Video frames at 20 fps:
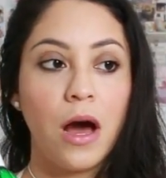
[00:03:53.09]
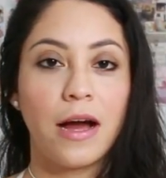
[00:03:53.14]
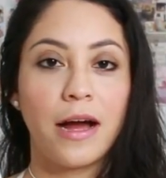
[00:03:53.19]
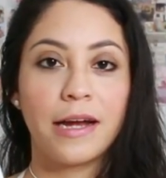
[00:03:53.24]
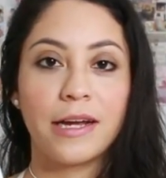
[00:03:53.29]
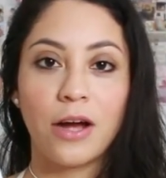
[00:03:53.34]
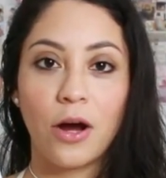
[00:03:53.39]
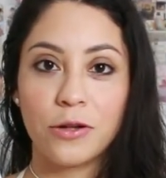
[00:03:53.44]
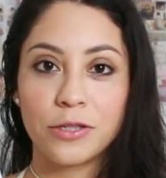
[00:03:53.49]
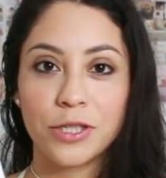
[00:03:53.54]

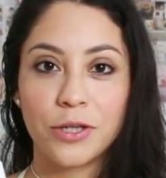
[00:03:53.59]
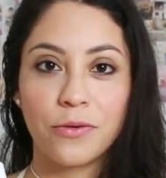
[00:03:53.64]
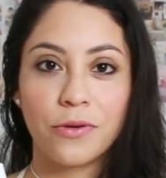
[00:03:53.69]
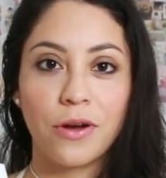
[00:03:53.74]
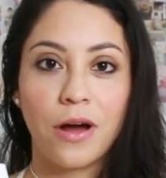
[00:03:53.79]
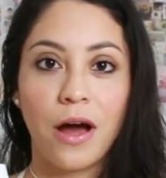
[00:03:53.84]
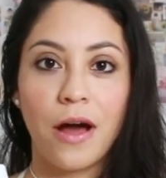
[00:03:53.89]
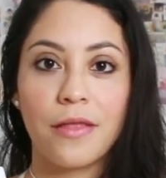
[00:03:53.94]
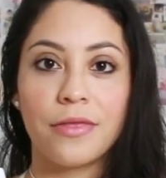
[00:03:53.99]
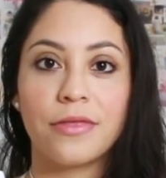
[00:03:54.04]
I also
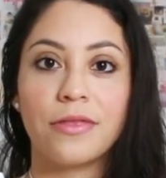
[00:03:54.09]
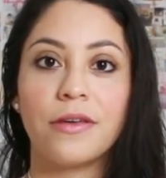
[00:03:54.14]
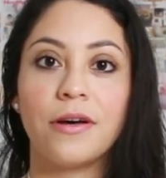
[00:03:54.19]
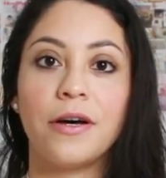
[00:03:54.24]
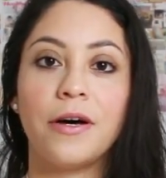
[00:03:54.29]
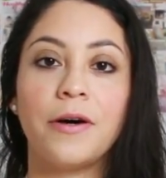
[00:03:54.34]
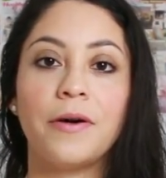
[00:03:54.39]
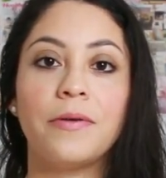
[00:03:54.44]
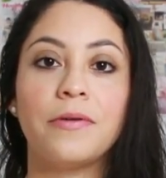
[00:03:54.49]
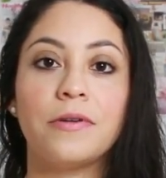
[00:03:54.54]
got
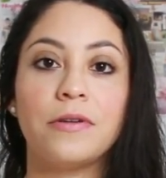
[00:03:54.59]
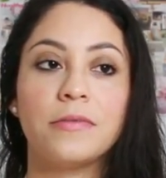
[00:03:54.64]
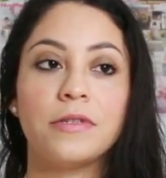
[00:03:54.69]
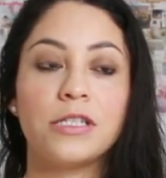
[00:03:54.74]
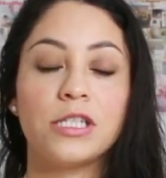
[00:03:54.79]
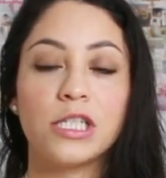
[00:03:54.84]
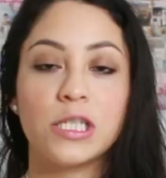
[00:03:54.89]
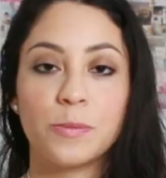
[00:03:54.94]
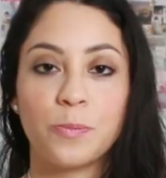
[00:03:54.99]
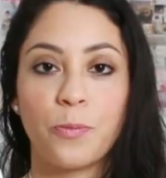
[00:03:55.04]
the
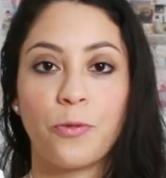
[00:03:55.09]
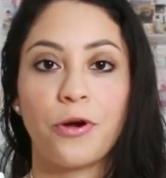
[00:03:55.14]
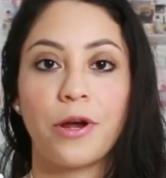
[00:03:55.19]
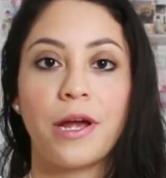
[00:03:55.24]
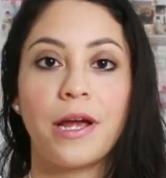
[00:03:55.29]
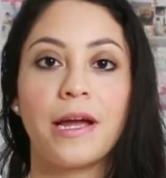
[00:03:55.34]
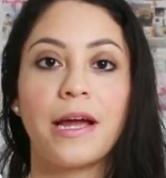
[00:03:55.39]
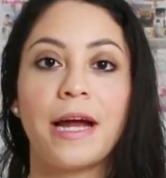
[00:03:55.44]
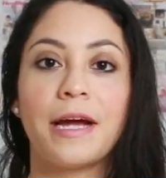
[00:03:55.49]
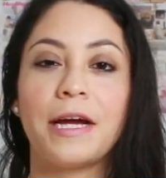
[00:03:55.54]

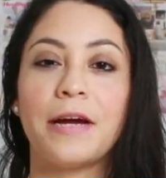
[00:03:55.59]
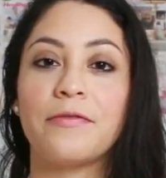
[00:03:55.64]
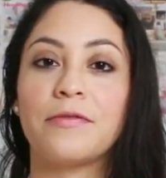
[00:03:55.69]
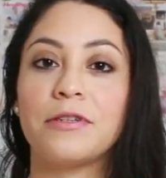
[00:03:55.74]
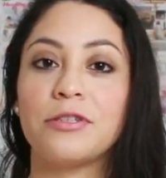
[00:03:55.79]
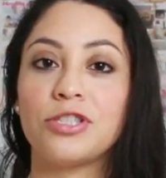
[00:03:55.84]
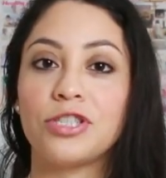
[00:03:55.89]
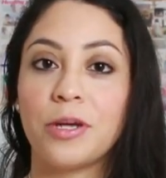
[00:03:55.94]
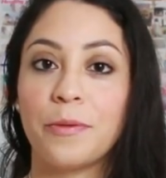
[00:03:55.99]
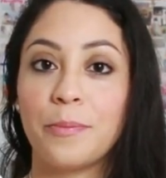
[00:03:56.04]
spray, I have
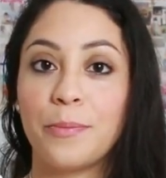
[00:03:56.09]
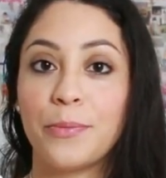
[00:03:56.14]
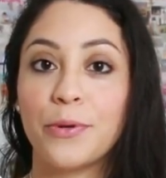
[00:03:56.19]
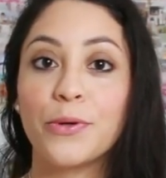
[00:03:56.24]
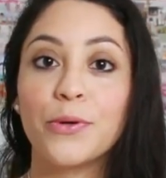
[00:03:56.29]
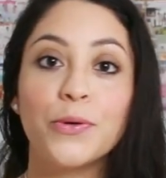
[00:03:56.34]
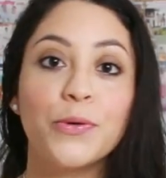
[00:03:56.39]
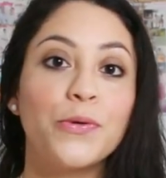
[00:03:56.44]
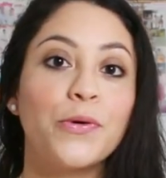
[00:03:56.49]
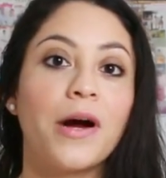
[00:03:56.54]
the
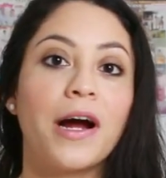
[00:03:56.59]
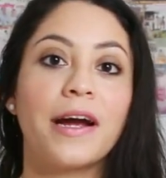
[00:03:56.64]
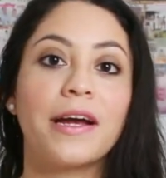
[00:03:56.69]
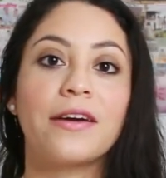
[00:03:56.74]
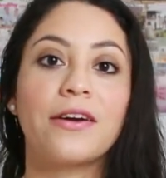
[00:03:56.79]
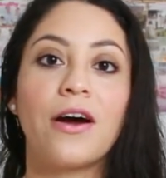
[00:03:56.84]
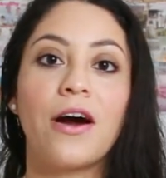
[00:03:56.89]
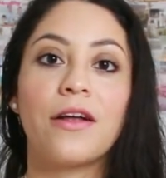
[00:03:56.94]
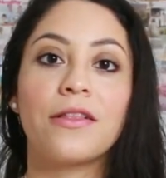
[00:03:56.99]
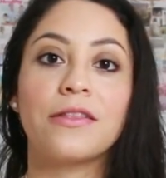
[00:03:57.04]
shampoo, I
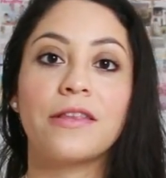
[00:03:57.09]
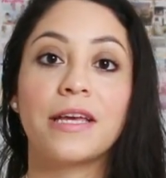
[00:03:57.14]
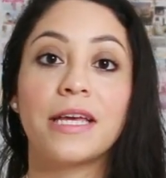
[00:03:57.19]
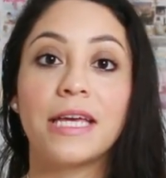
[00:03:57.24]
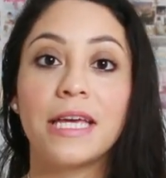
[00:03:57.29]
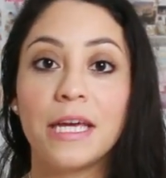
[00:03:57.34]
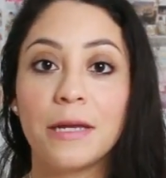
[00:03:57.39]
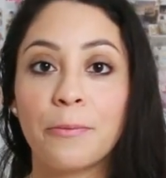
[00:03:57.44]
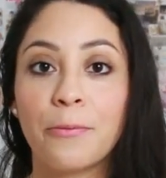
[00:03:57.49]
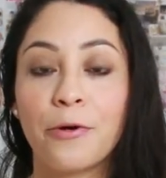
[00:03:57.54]
got the
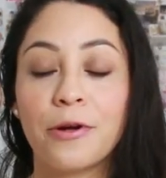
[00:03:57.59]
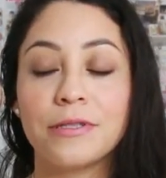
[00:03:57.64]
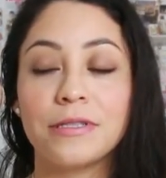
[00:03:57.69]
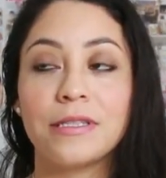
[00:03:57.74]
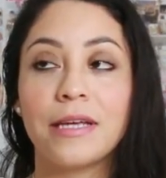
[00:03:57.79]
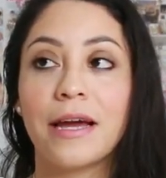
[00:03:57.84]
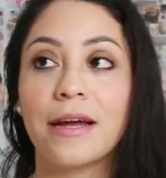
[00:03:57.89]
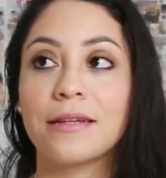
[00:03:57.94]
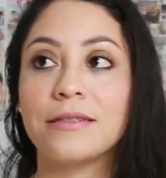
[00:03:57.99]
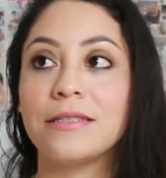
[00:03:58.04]
heat
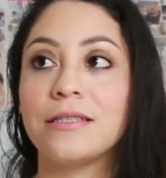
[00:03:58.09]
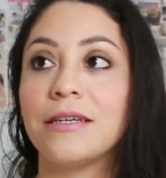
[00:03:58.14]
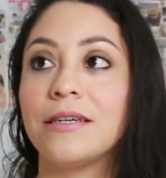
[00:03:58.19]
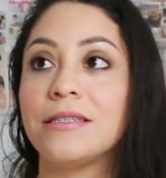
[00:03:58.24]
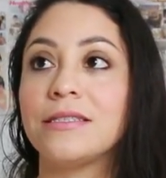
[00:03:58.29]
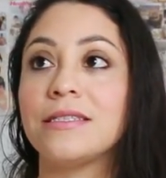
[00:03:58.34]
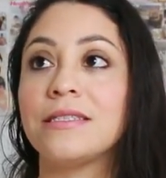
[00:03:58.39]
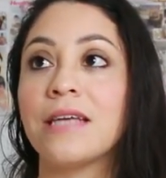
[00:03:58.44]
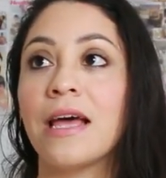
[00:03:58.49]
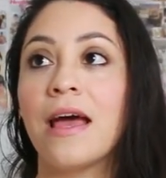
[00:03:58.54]

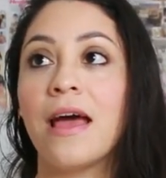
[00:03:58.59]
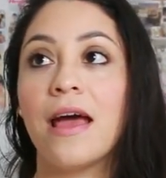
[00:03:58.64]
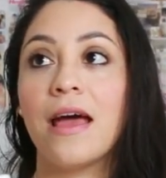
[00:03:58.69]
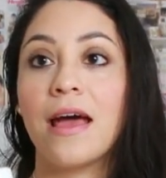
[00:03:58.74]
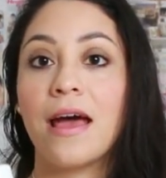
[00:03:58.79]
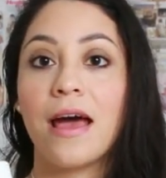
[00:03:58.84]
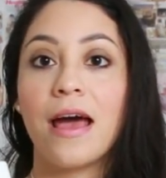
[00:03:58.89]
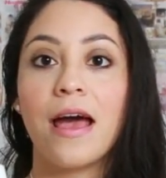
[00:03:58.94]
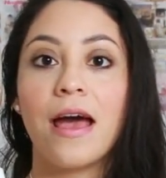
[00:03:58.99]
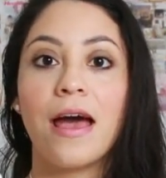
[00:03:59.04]
protectant,
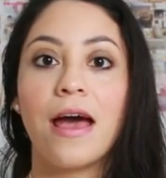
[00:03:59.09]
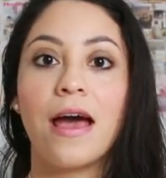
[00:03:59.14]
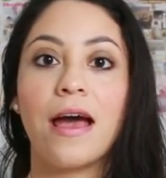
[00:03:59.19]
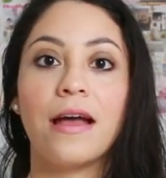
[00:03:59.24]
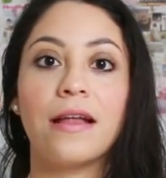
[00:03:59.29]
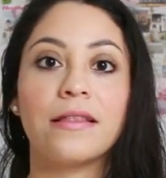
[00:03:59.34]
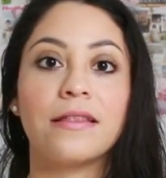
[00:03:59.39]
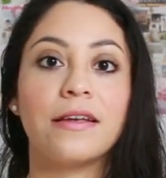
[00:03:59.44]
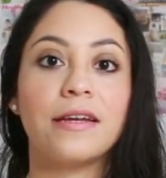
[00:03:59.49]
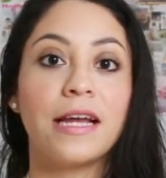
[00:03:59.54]

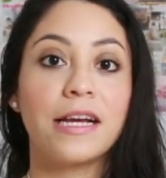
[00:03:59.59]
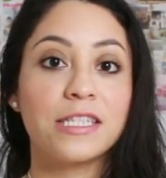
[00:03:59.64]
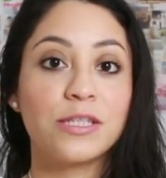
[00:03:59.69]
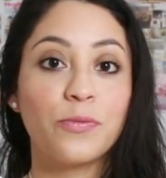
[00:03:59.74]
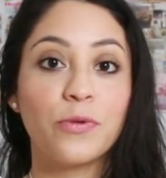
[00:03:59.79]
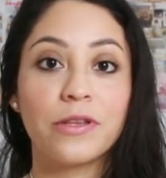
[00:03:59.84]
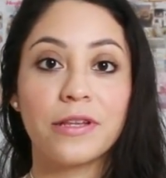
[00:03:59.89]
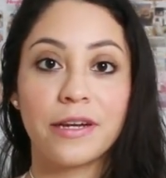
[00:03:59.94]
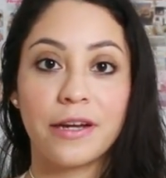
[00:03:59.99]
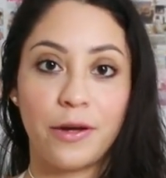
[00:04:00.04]
and the next
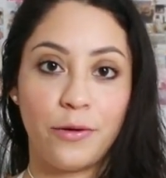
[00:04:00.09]
one that